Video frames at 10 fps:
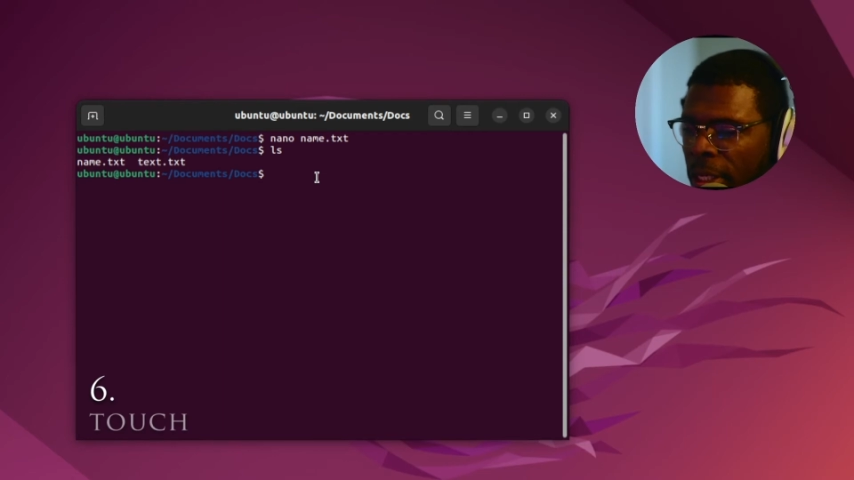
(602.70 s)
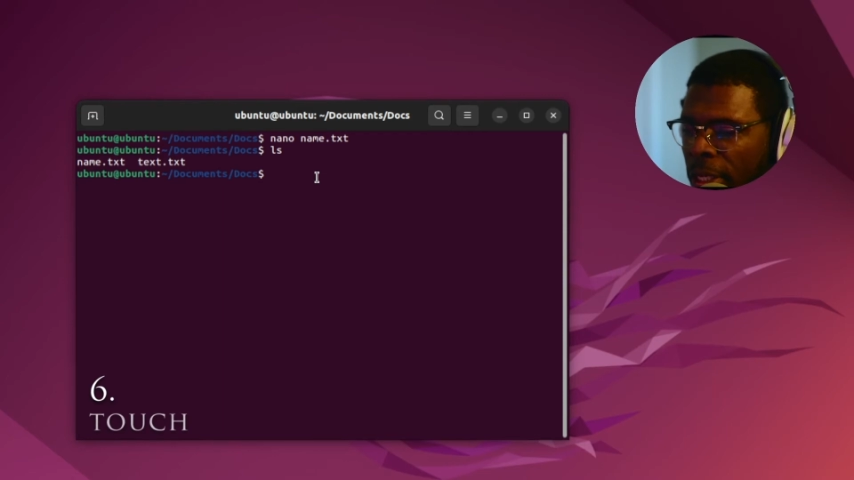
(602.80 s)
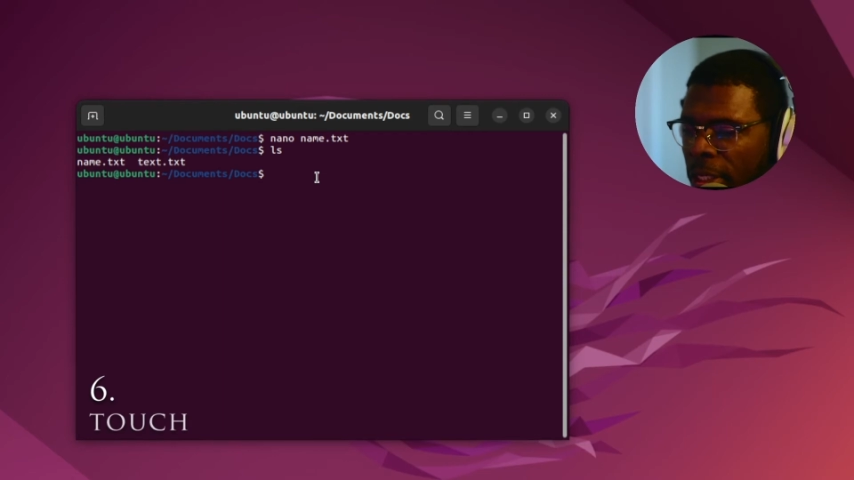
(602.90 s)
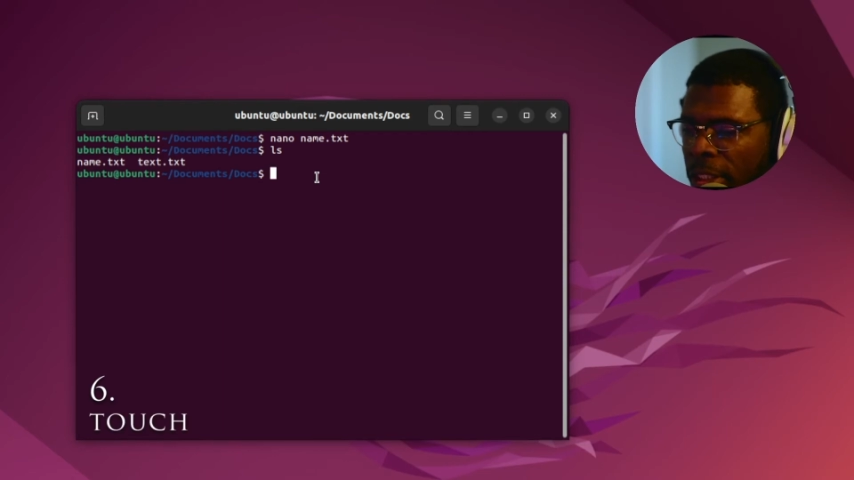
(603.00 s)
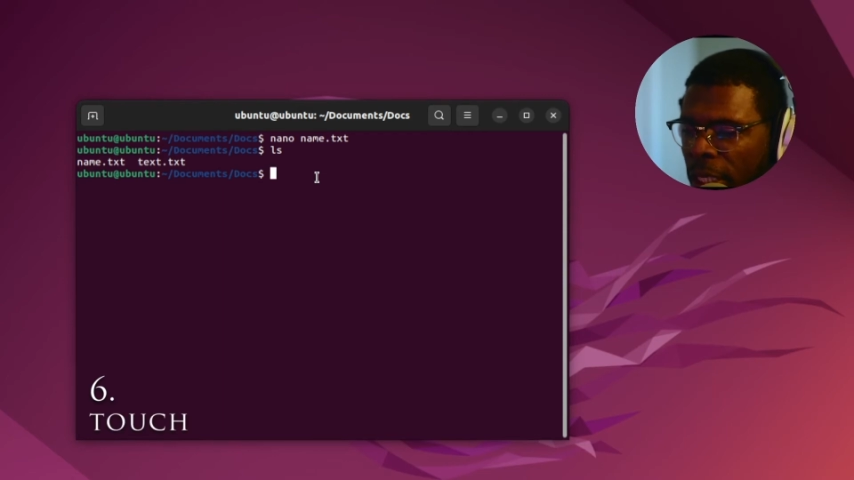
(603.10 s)

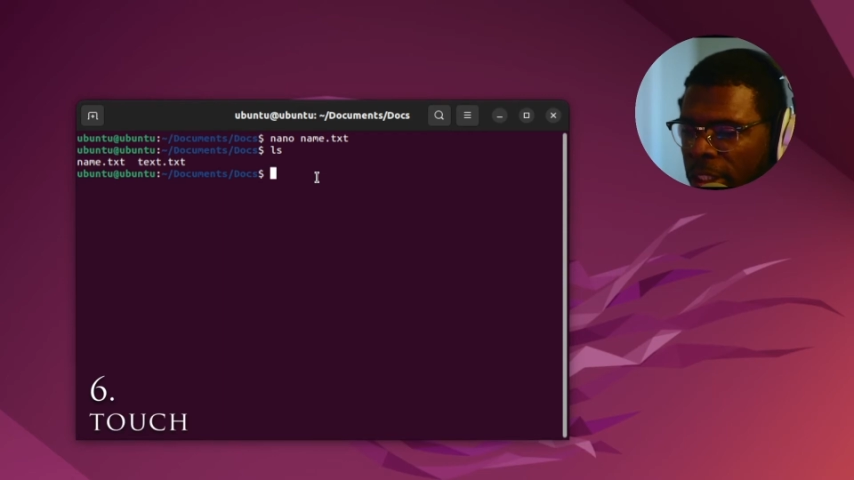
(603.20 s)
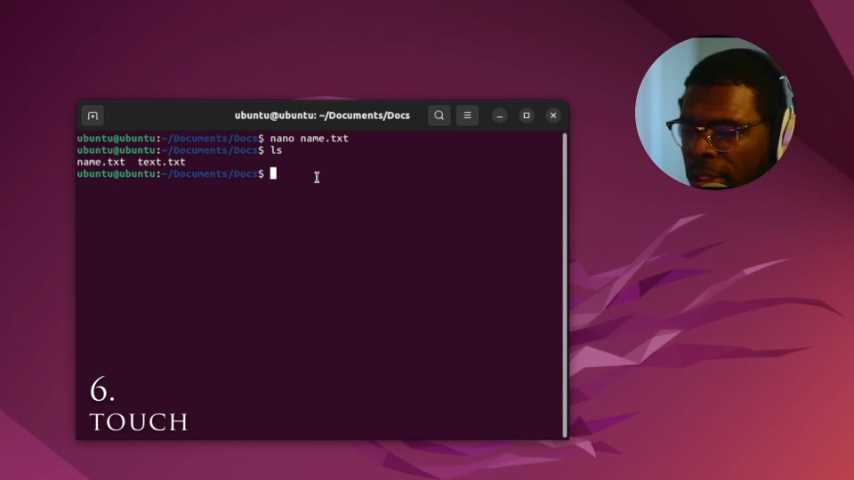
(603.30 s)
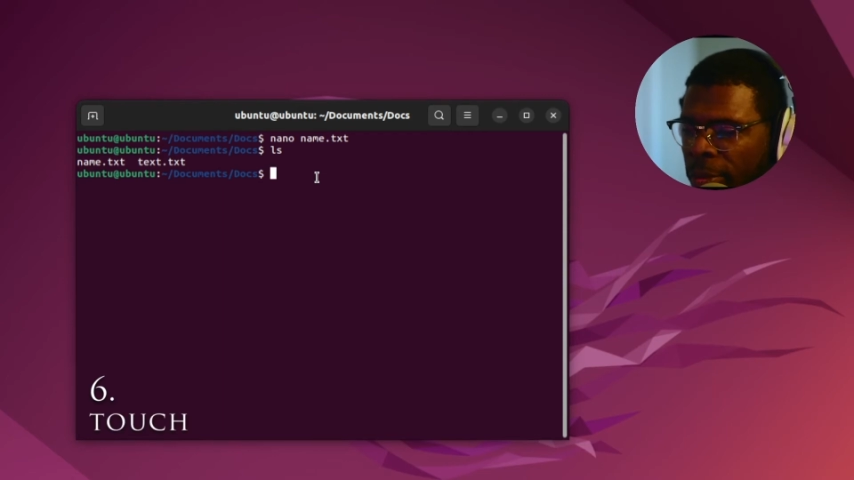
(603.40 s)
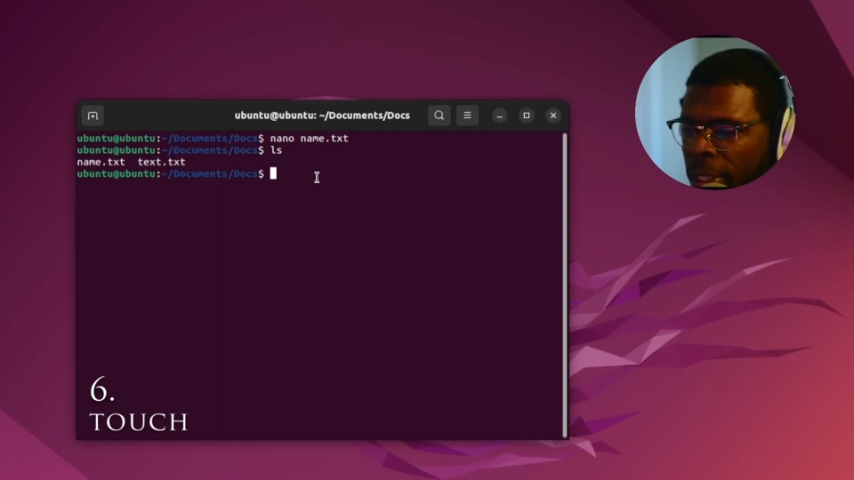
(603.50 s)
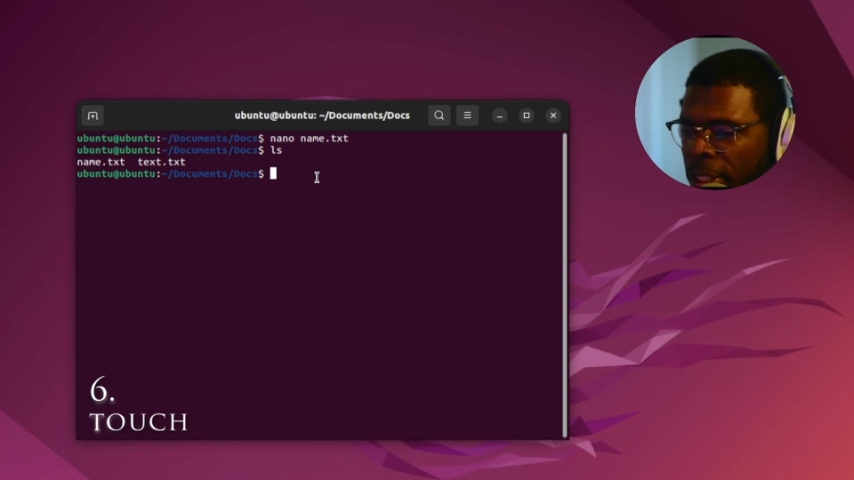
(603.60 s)
Touch
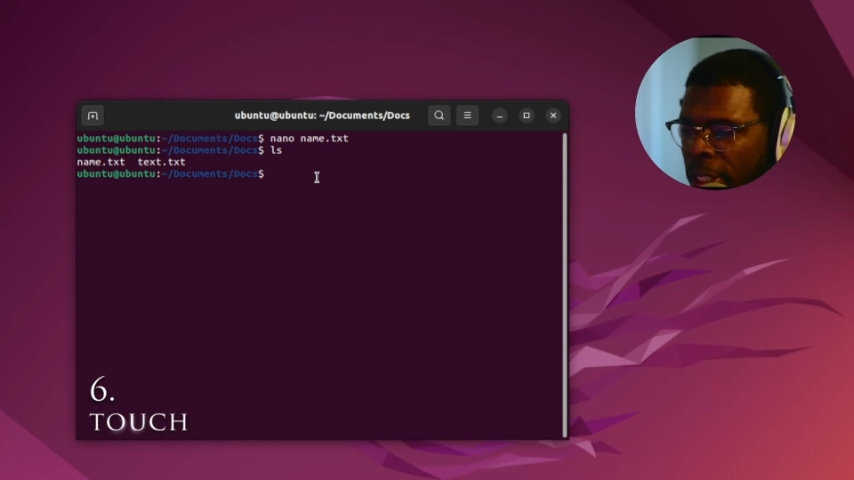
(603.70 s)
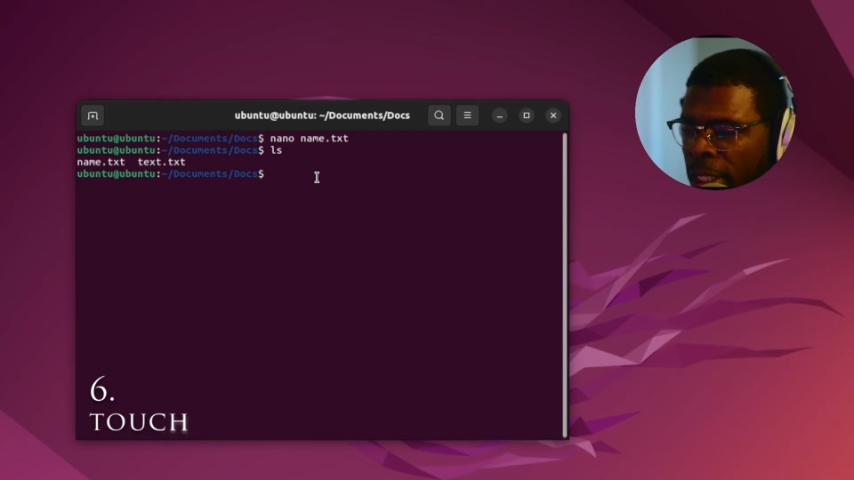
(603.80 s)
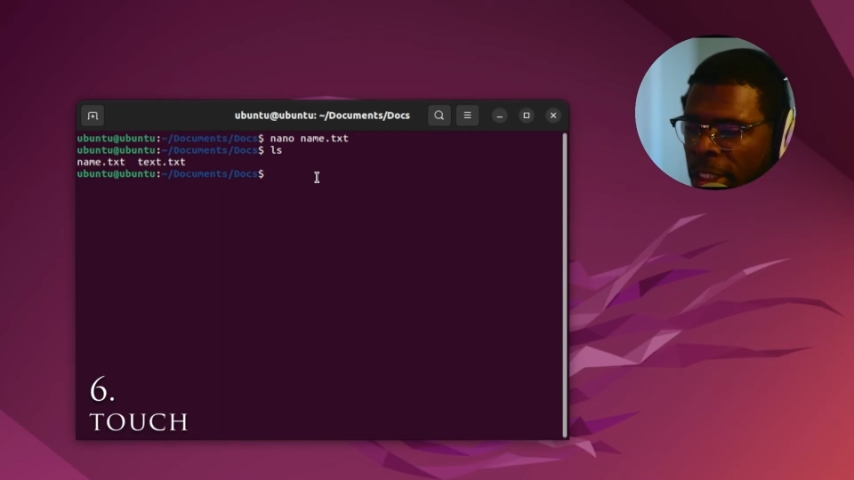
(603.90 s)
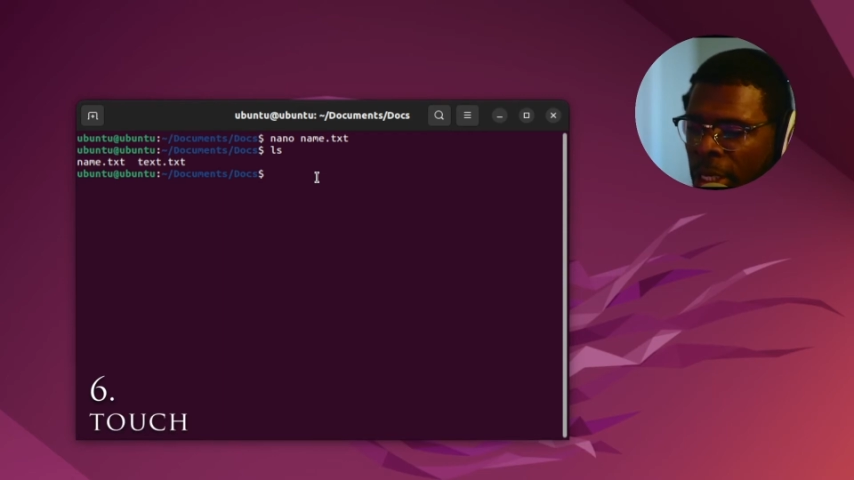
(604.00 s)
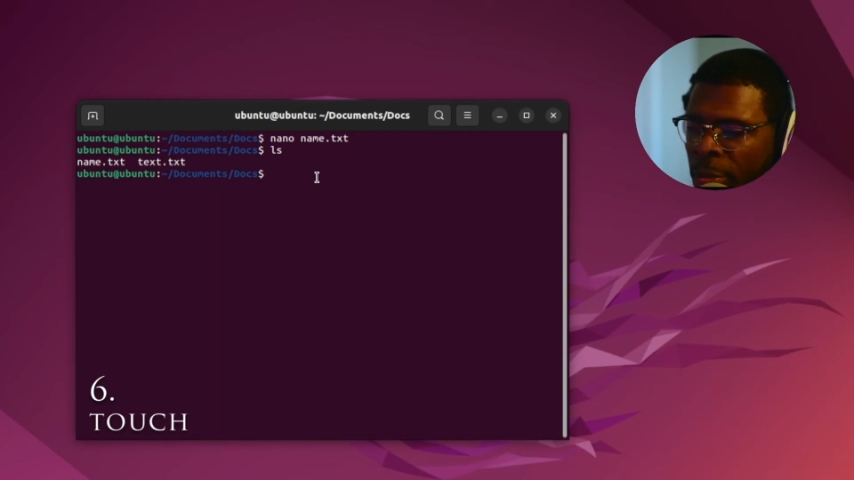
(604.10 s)
command
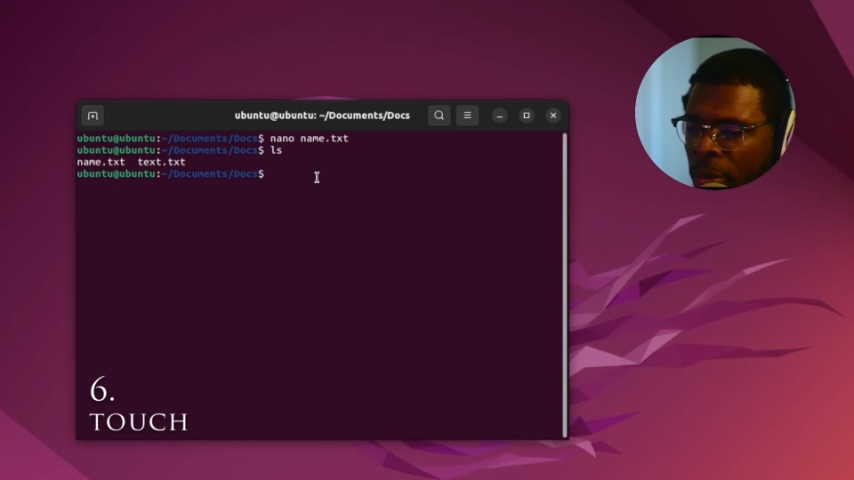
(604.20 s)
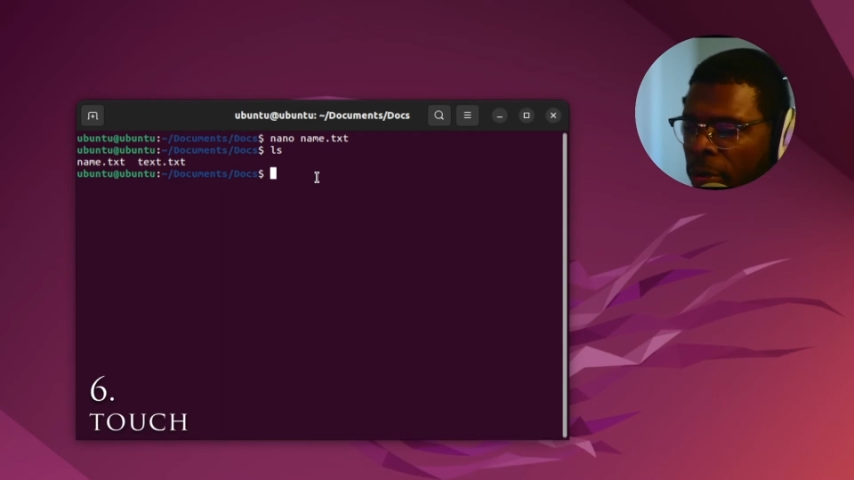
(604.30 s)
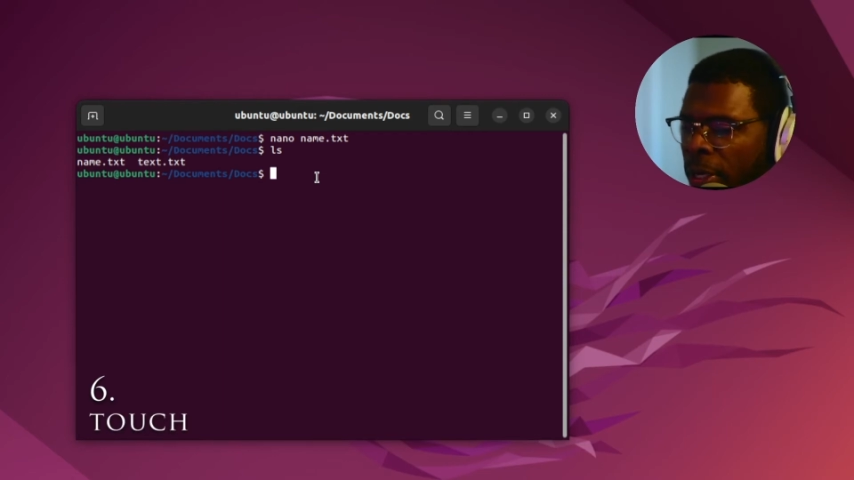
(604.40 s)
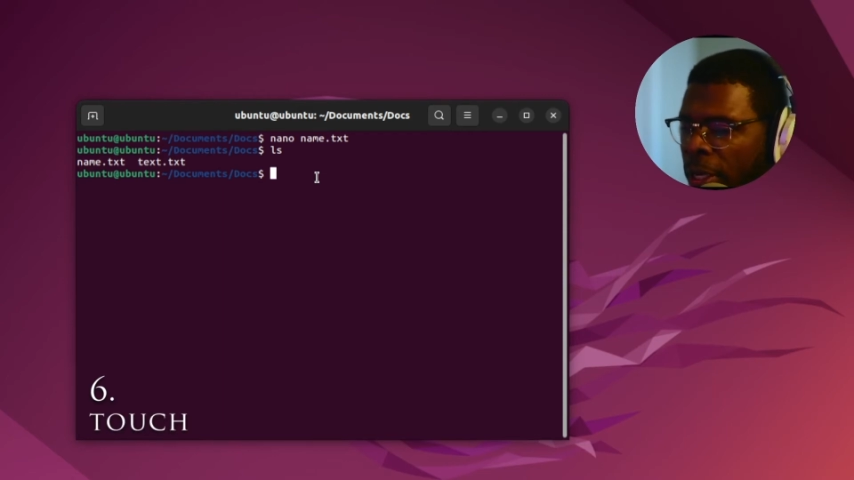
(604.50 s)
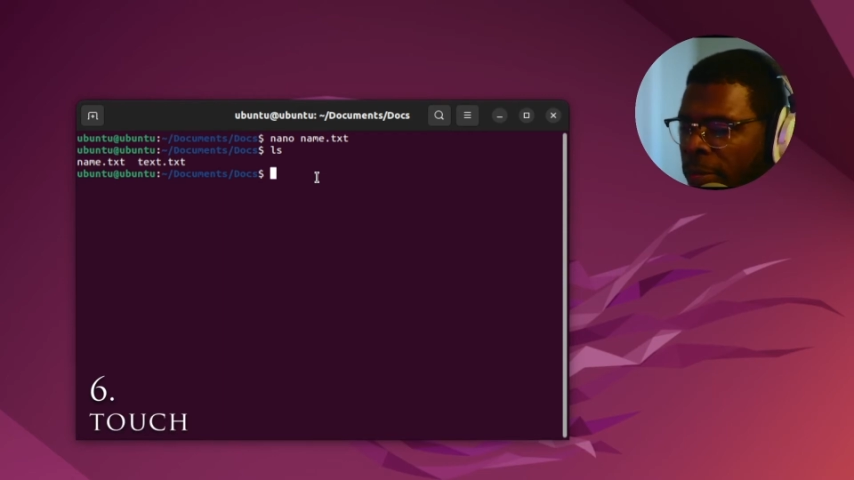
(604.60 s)
is a
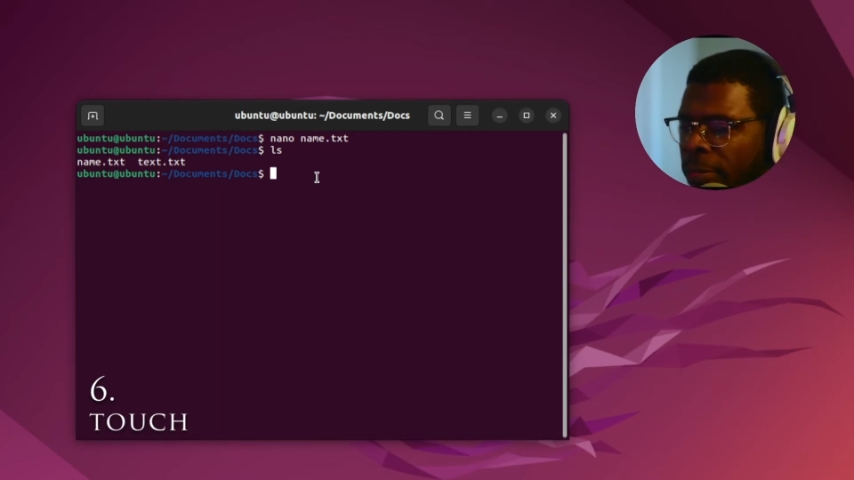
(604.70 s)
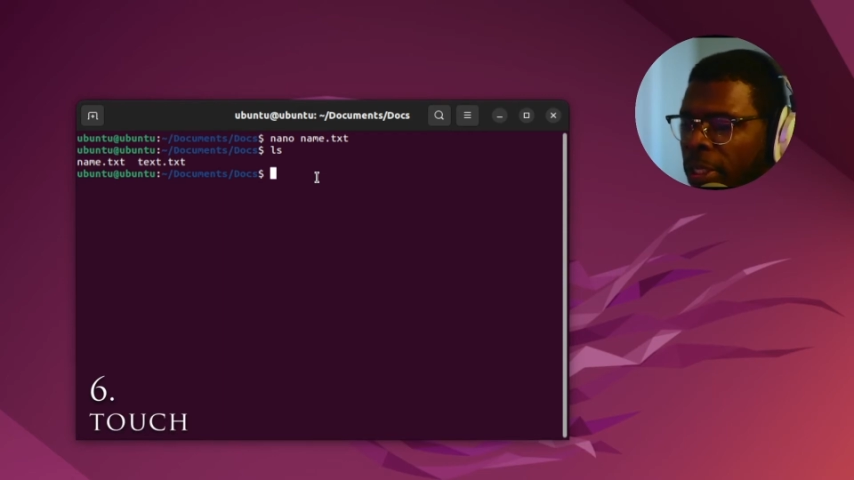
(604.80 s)
program